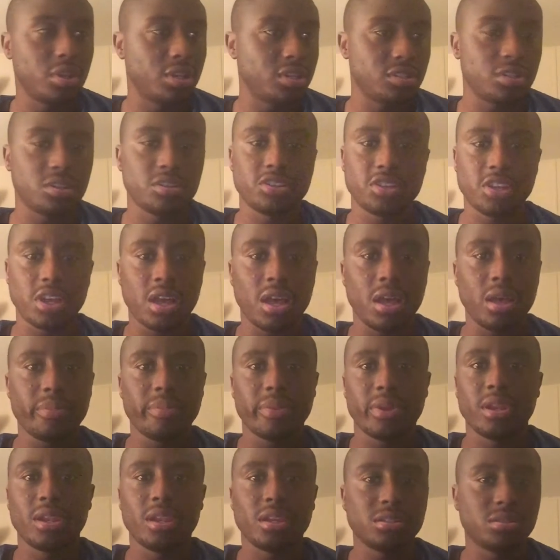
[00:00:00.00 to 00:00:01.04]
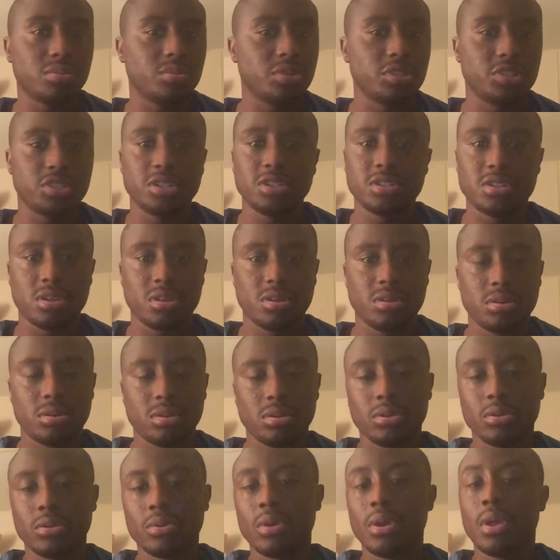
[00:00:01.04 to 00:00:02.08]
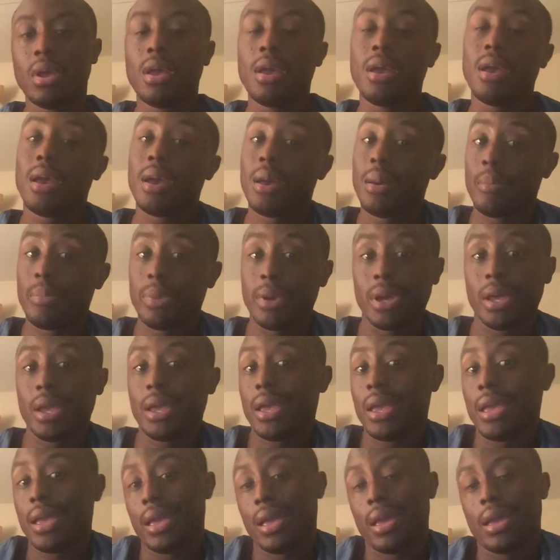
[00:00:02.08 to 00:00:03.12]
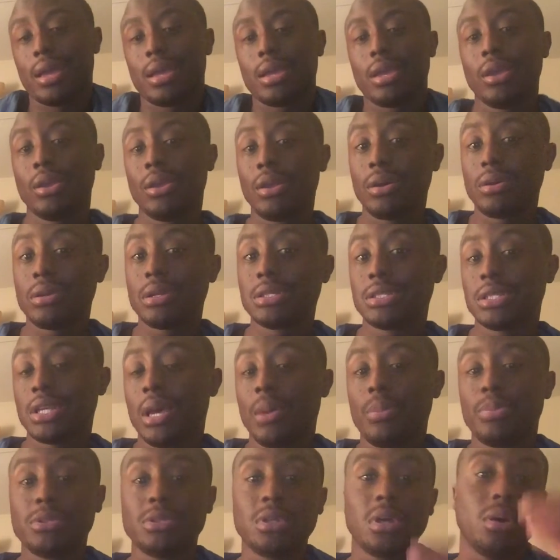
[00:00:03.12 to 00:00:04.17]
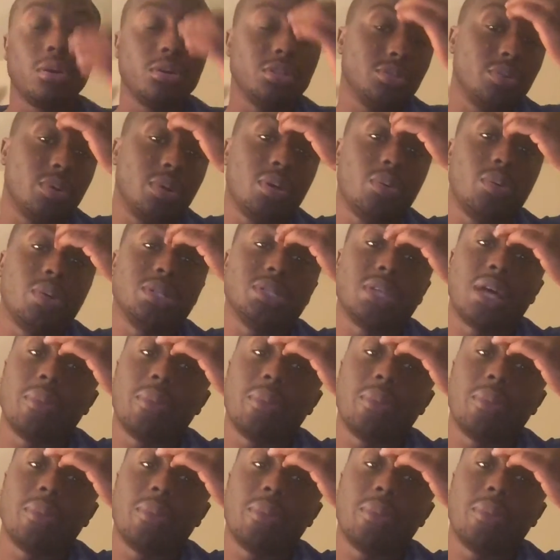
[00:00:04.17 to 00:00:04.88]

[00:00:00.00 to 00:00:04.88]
That's her job, and that's what she's here to do. But, this episode is what it was.